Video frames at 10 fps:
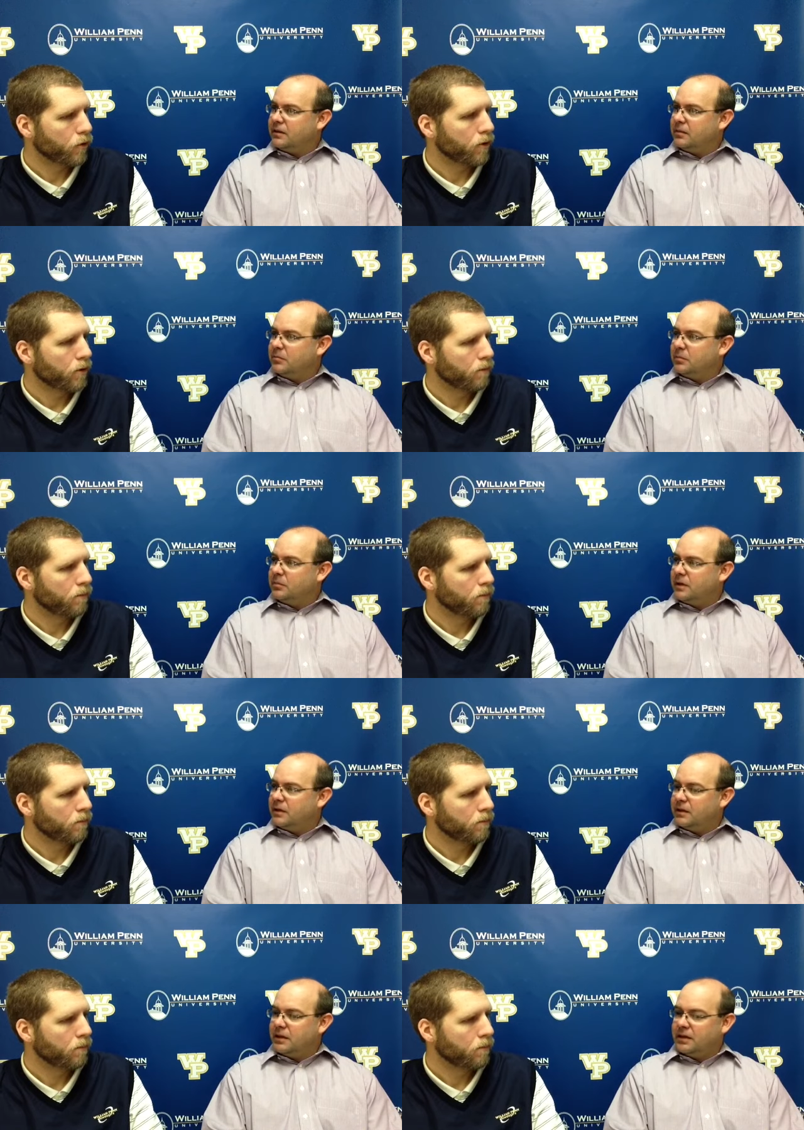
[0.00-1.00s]
Speaker 1: and
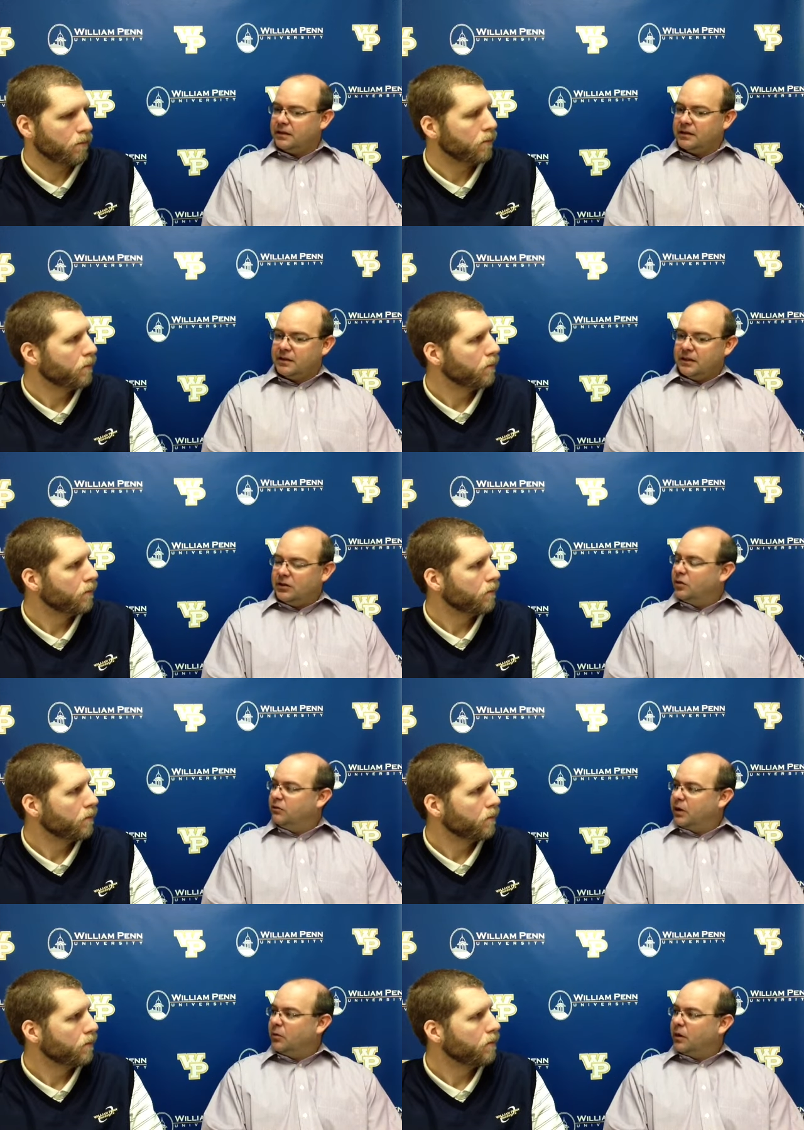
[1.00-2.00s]
and, uh, and, do
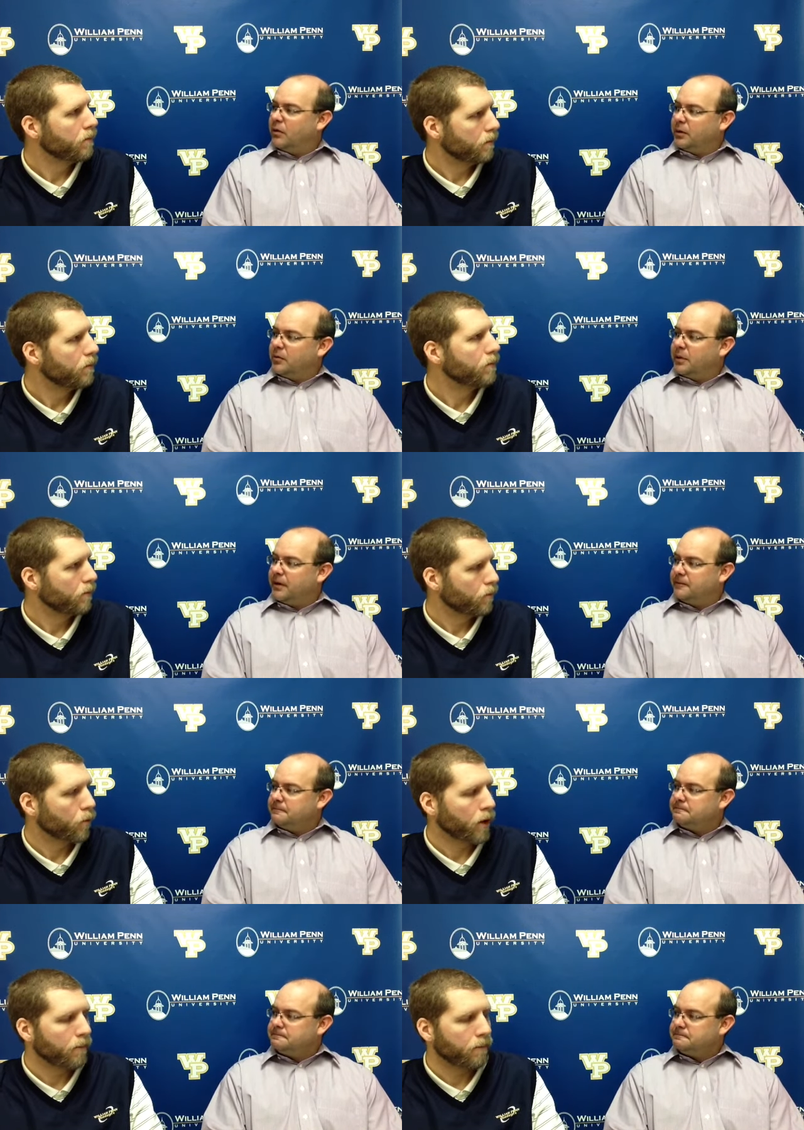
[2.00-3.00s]
very well at Wayne Penn.
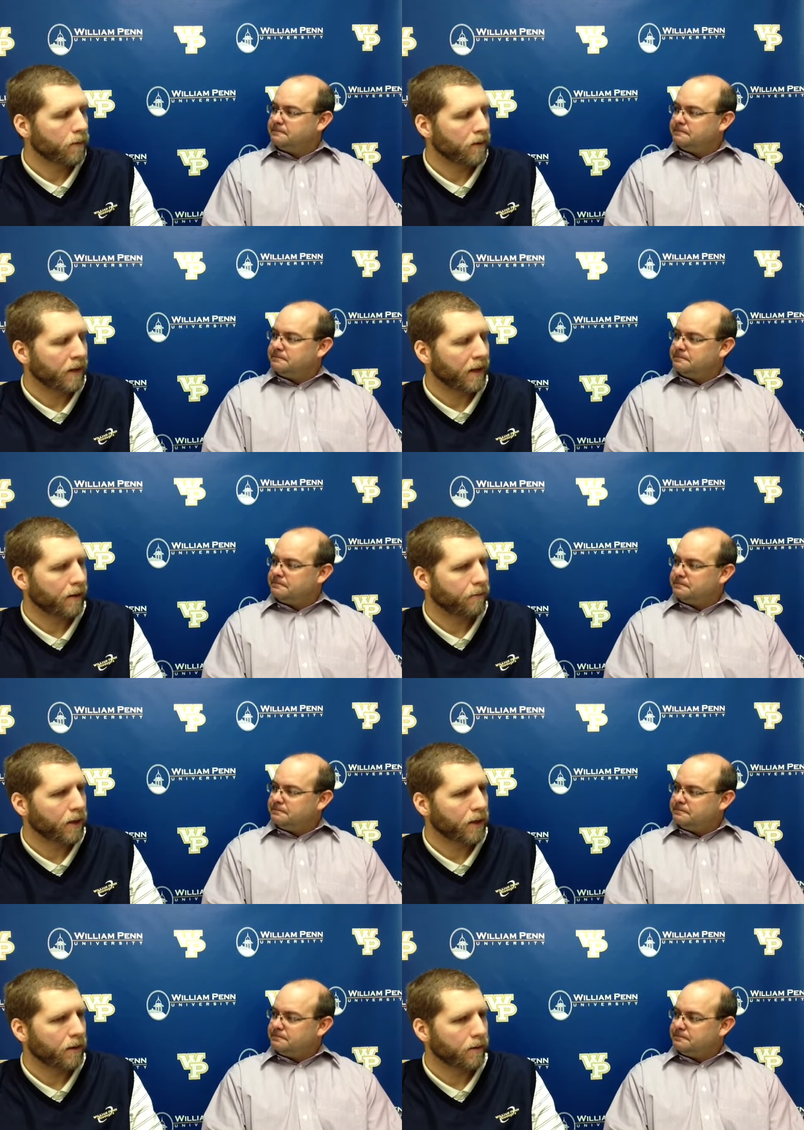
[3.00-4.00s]
Right.
Speaker 2: Did that have
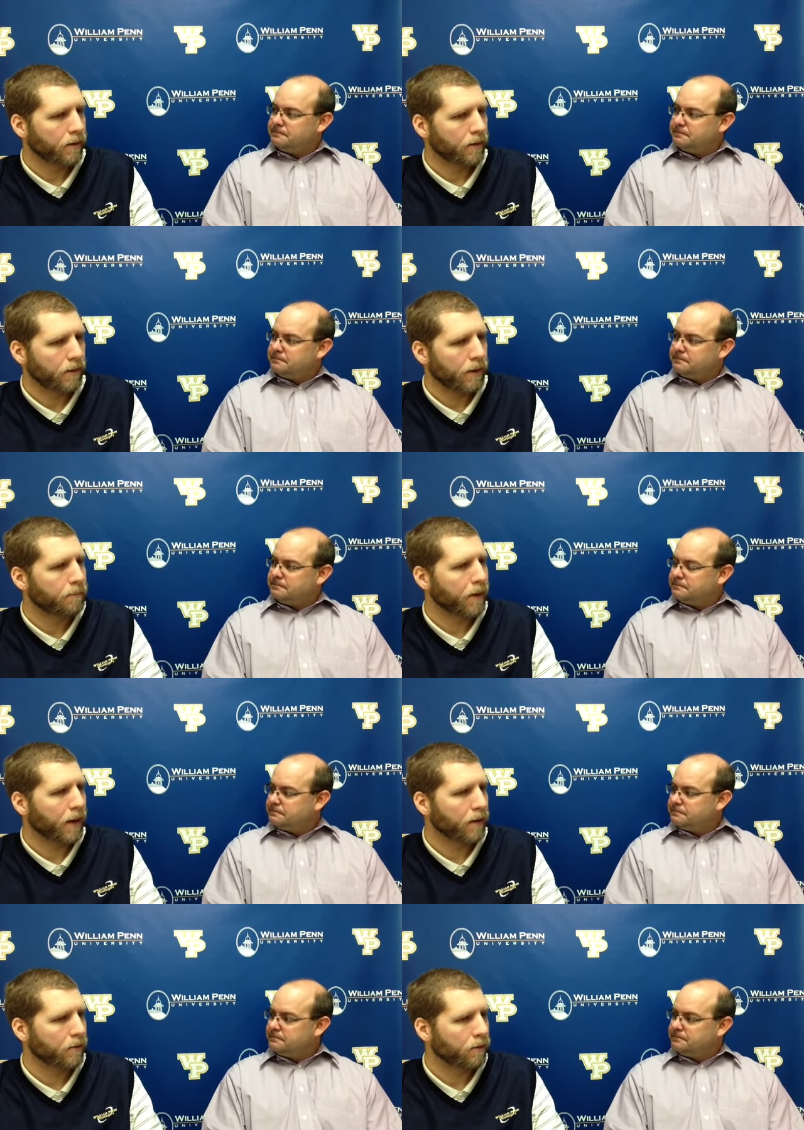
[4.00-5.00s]
any uh,
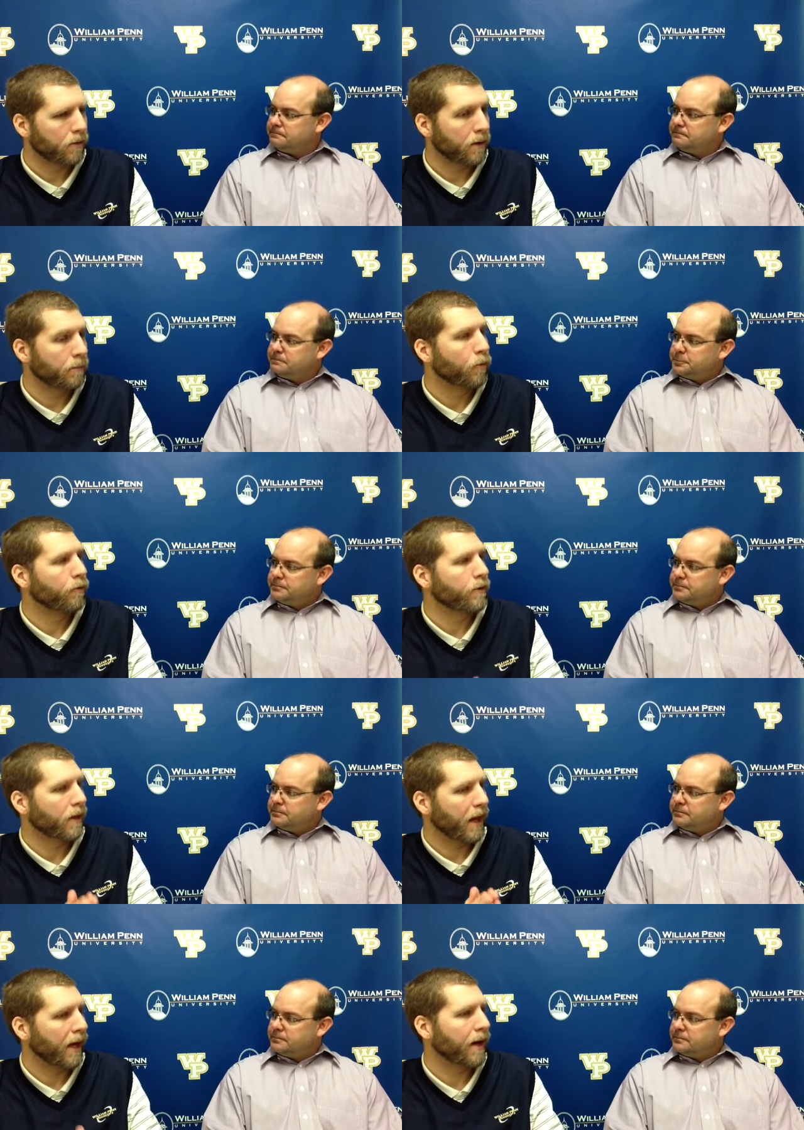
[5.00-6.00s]
impact, or did the move to
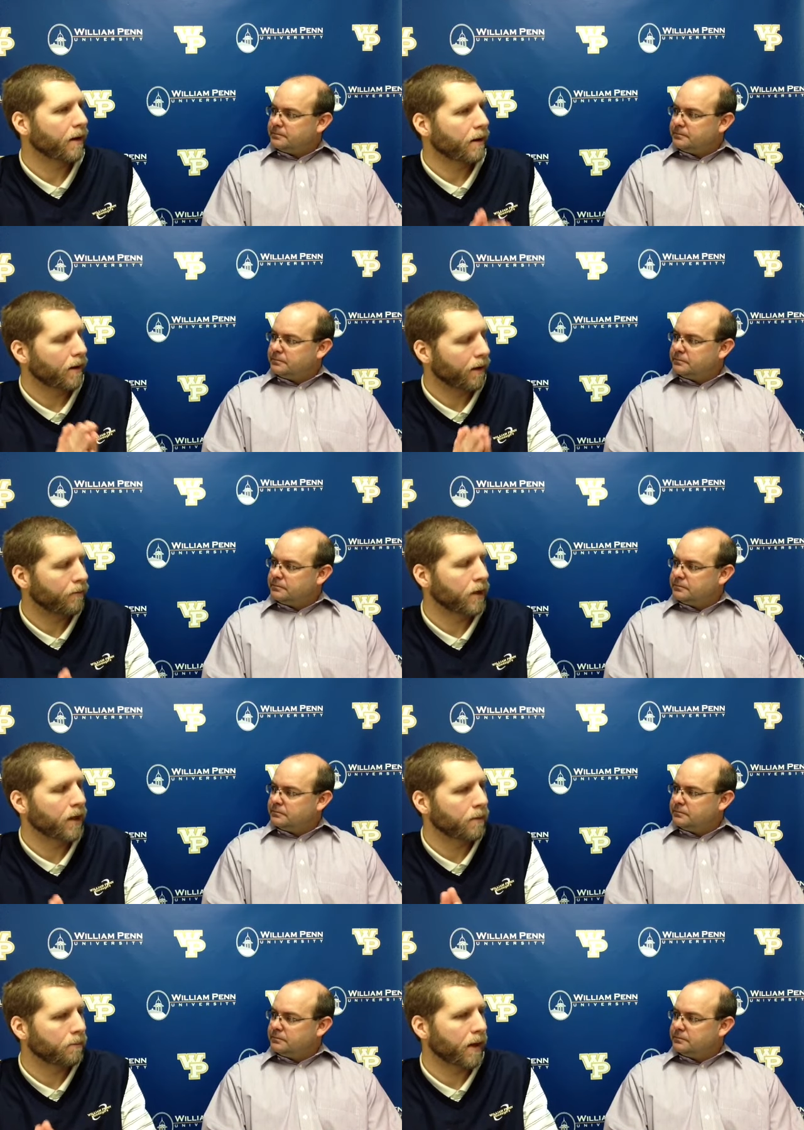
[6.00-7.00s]
the HAAC have
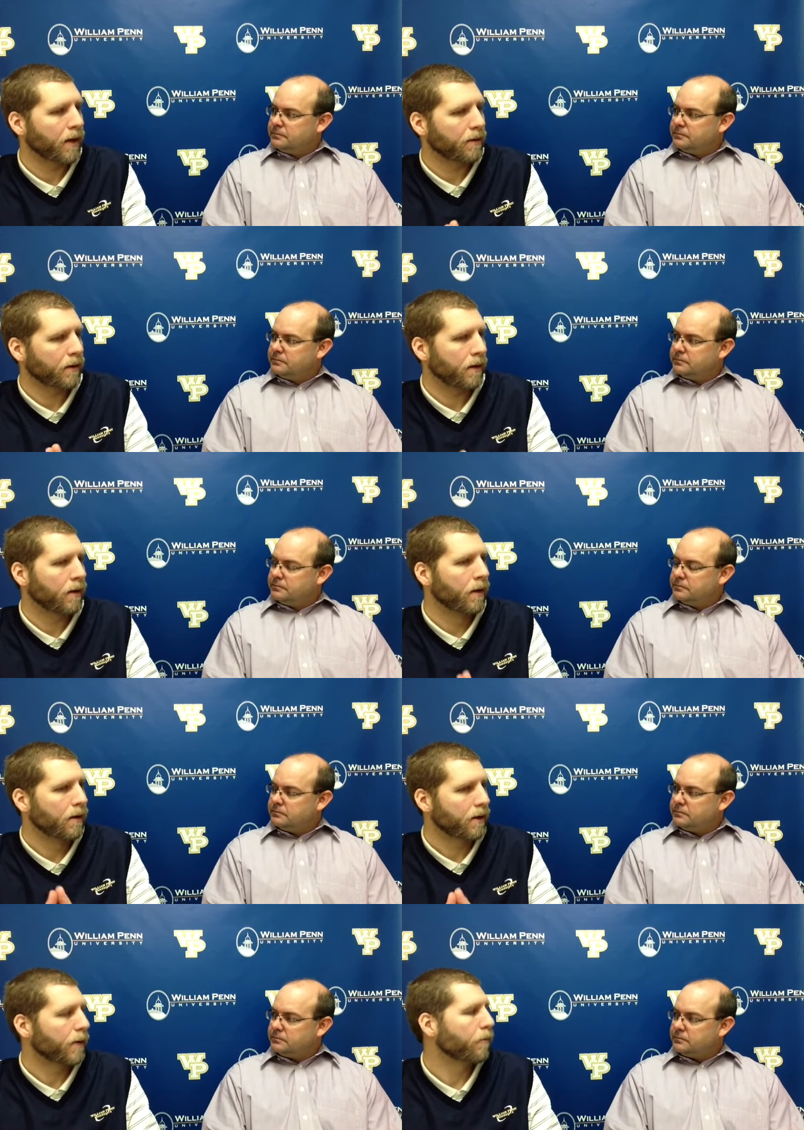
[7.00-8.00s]
any impact on
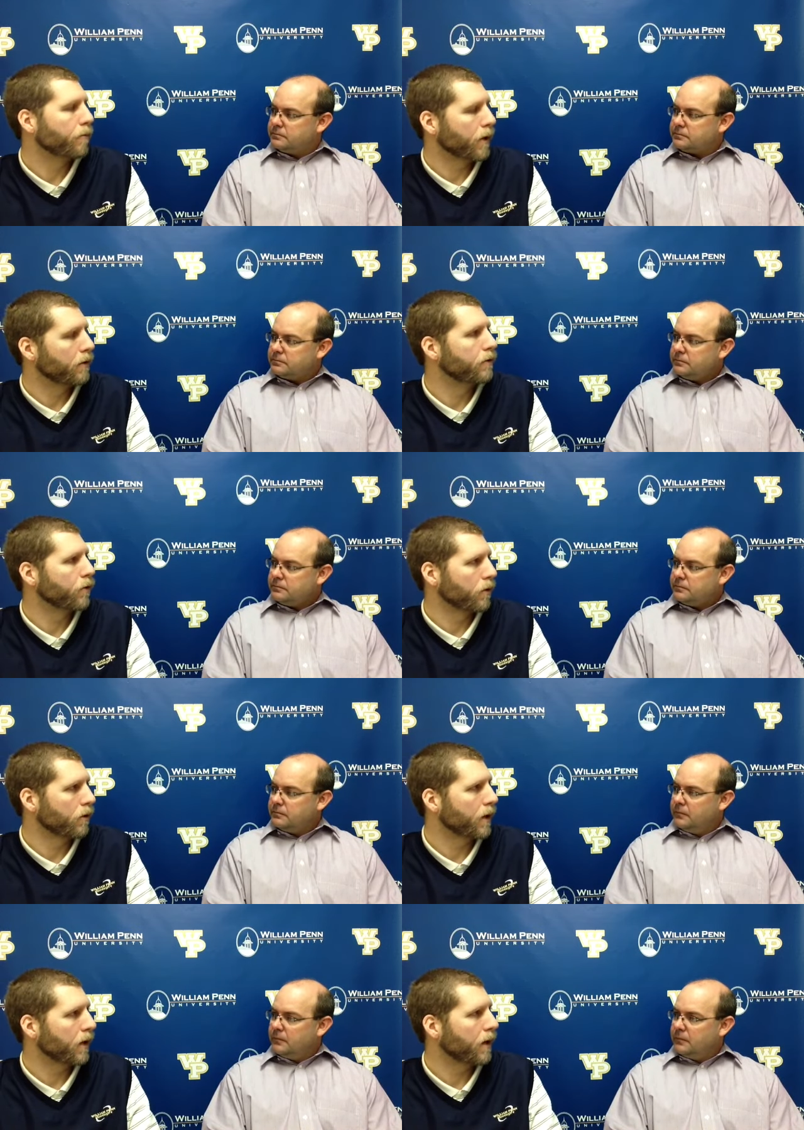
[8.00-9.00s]
the type of players you were looking